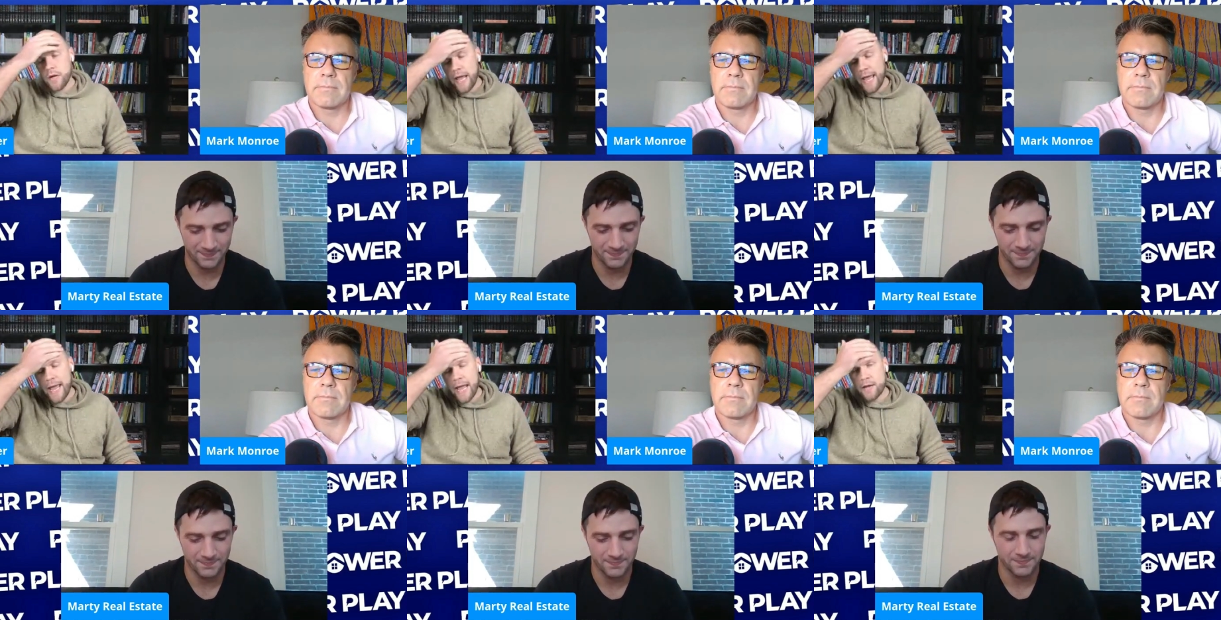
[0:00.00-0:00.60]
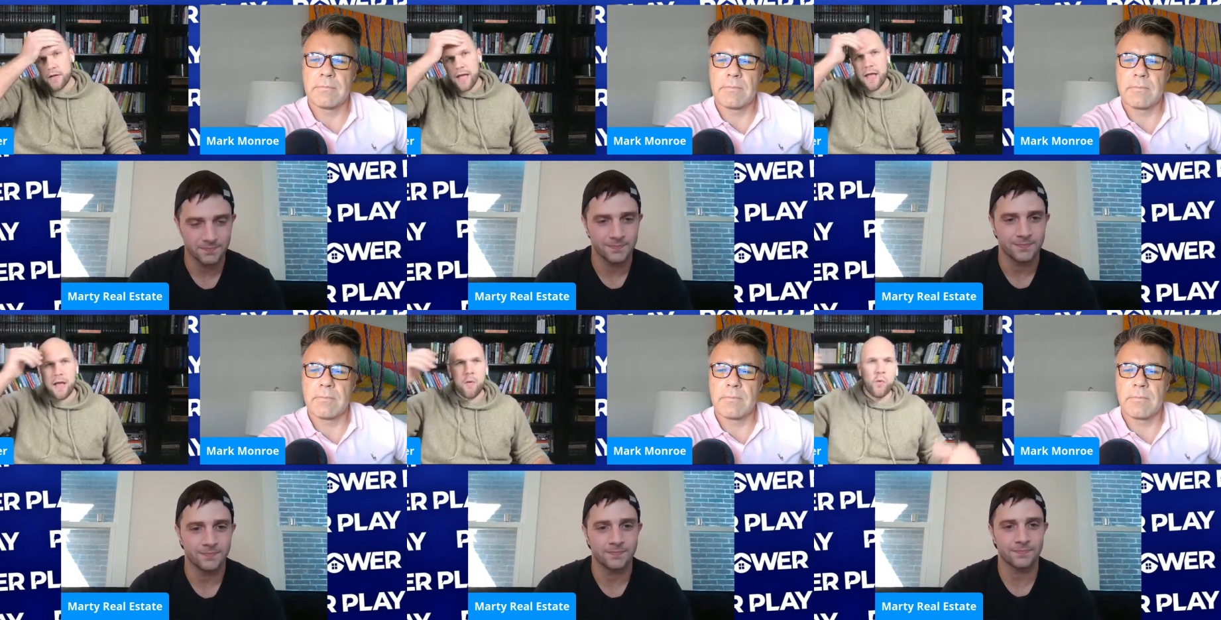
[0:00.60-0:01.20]
Speaker 1: And
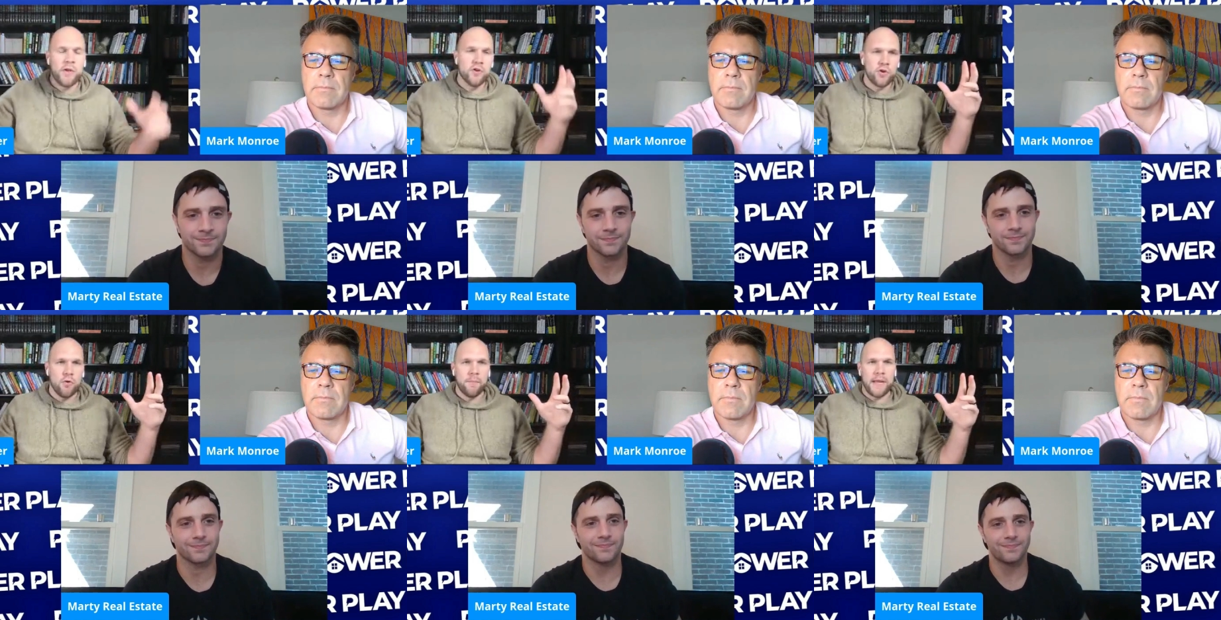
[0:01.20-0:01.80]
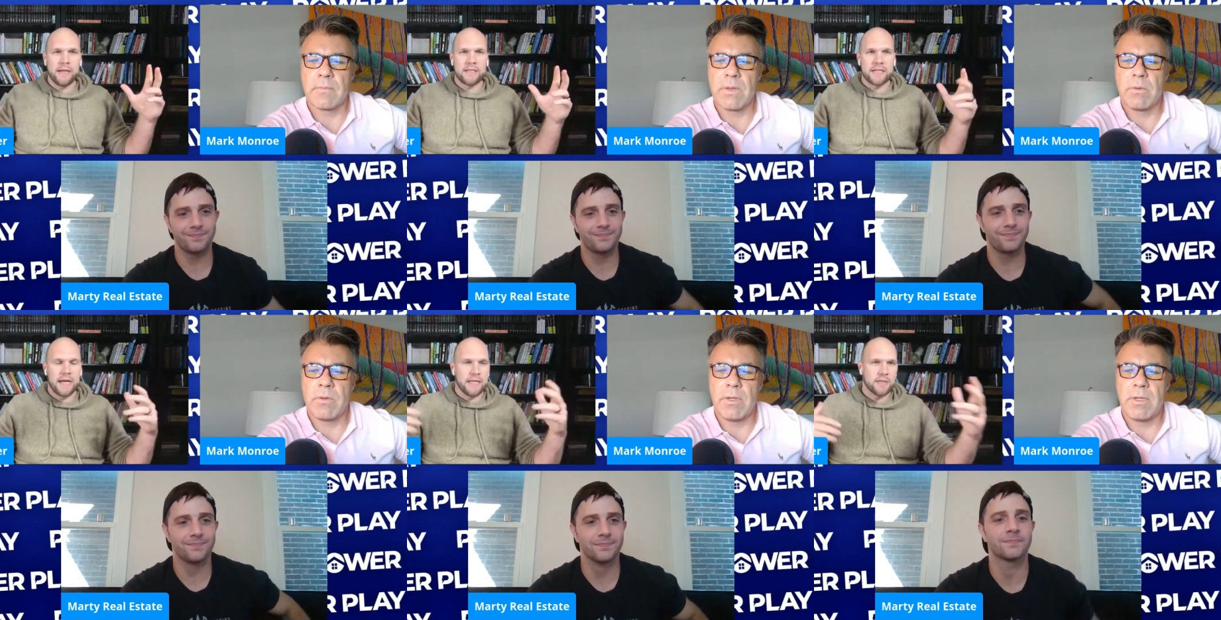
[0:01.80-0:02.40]
when you're doing bandit
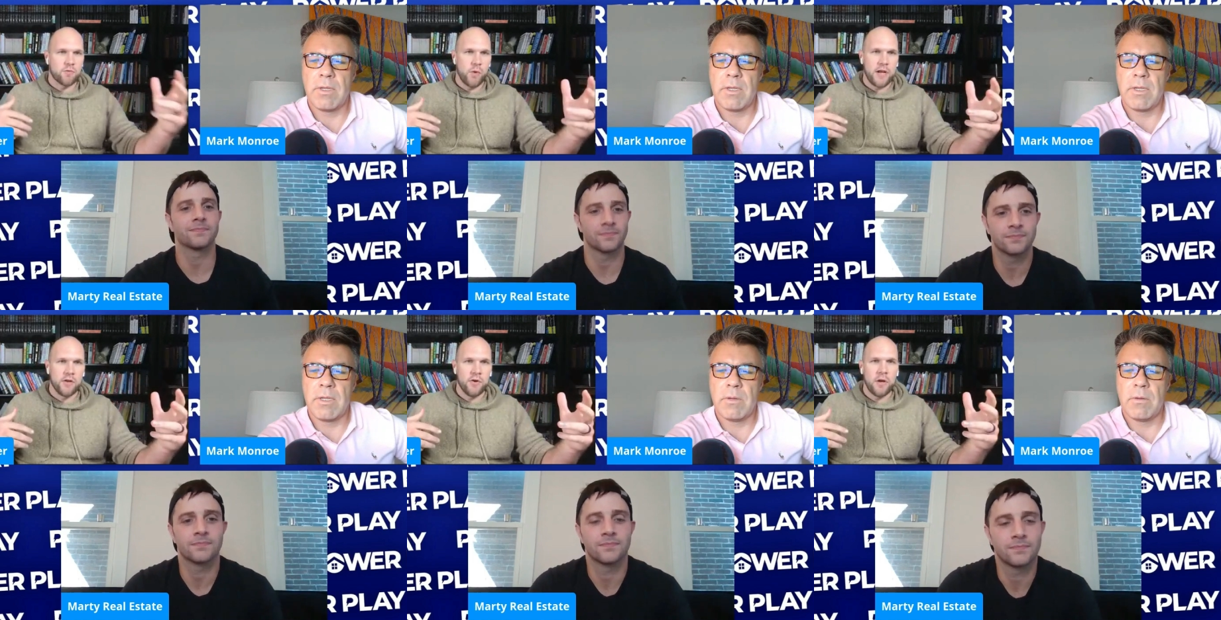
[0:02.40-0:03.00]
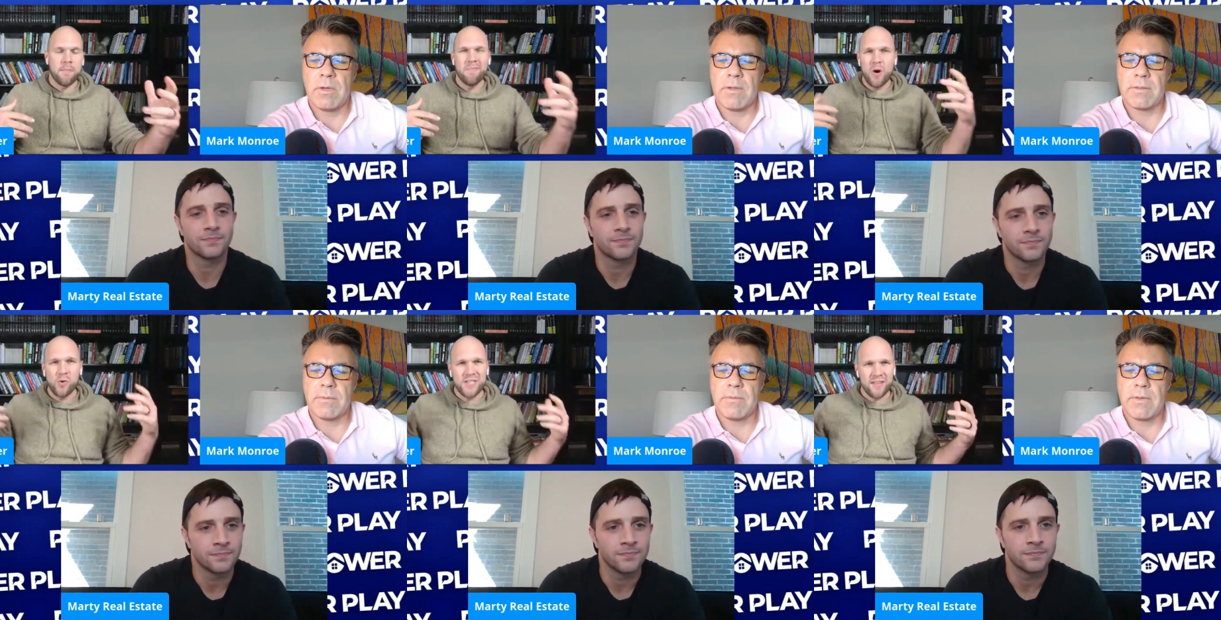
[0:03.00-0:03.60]
signs, while you're doing it,
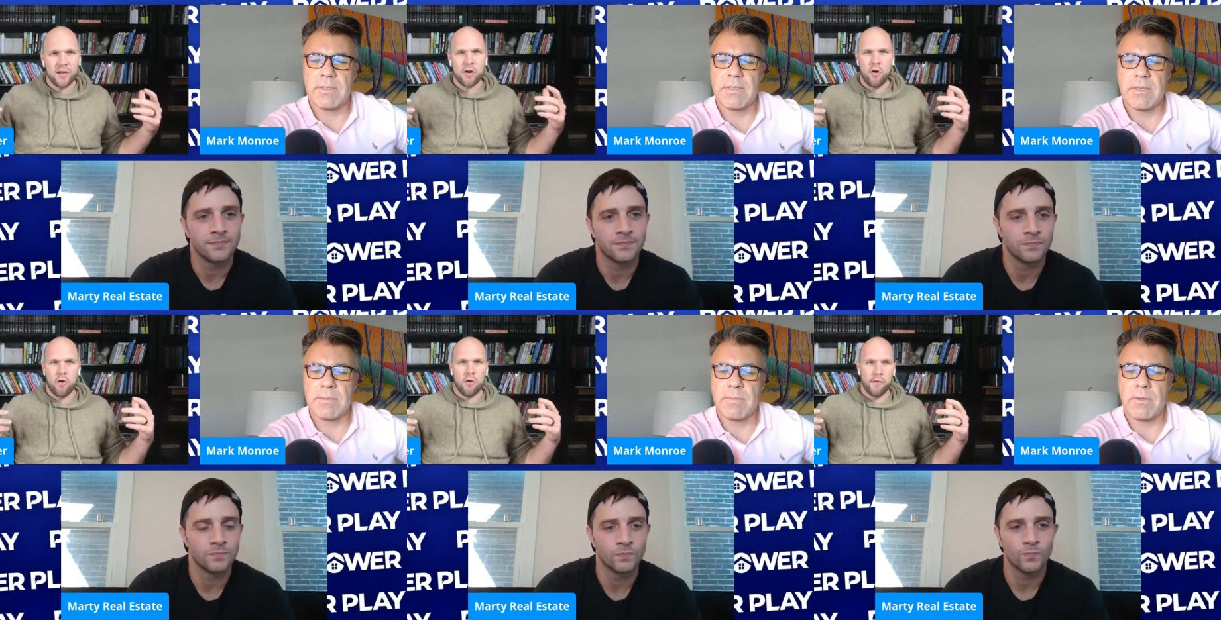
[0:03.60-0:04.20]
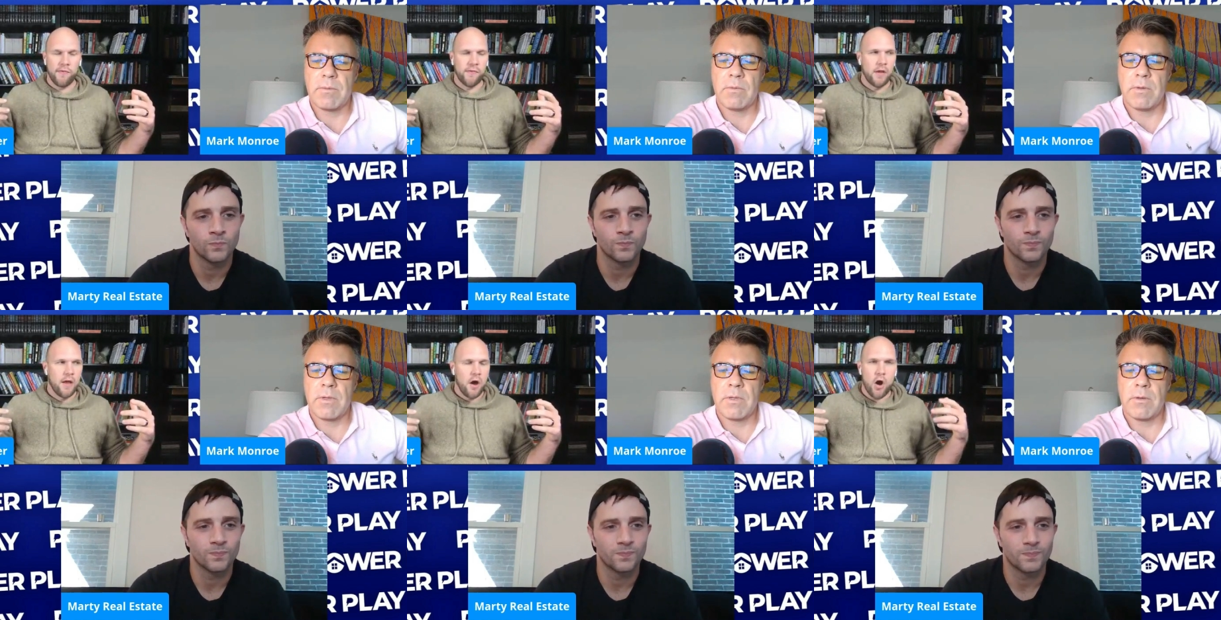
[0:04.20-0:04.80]
most of the calls
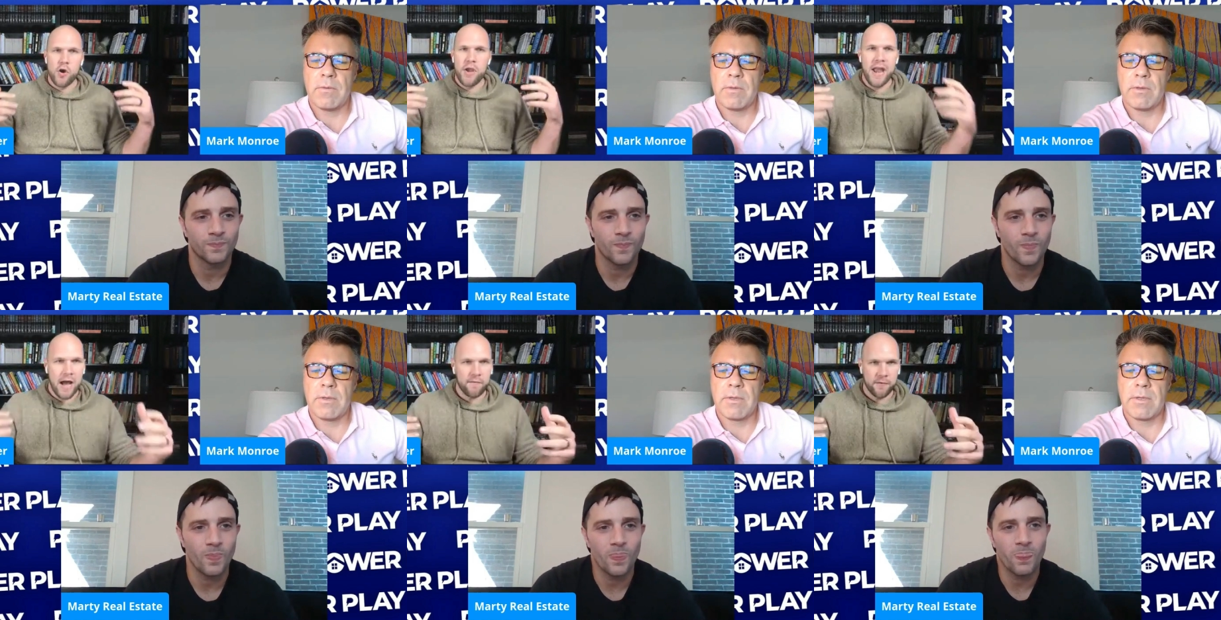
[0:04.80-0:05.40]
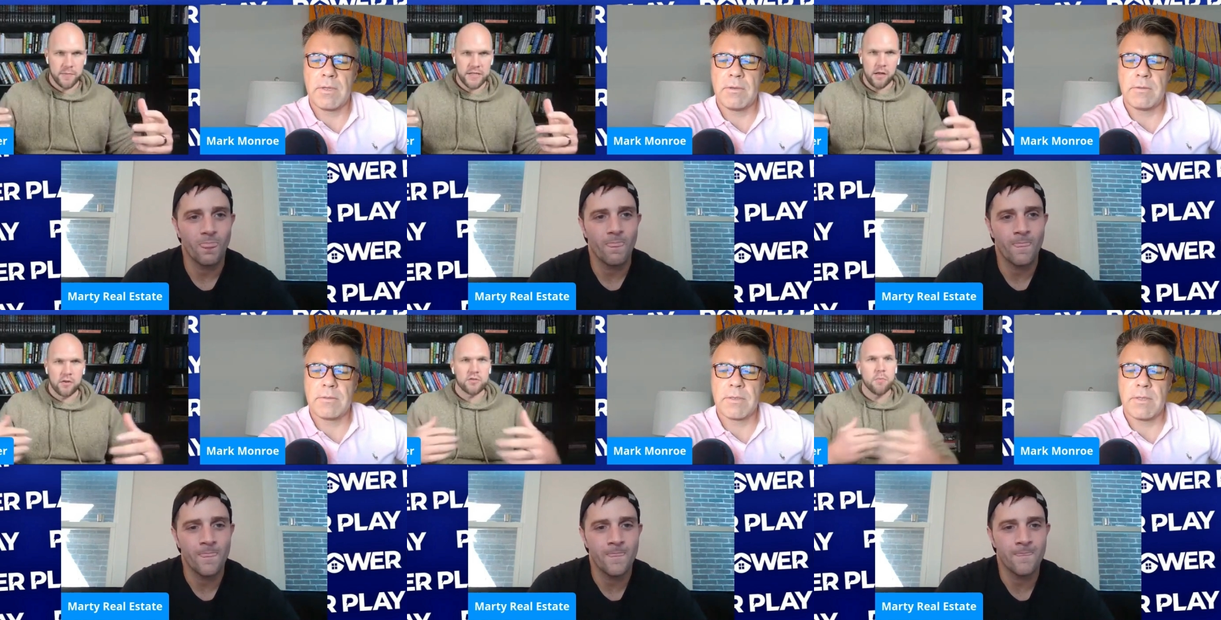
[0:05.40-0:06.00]
are not from sellers.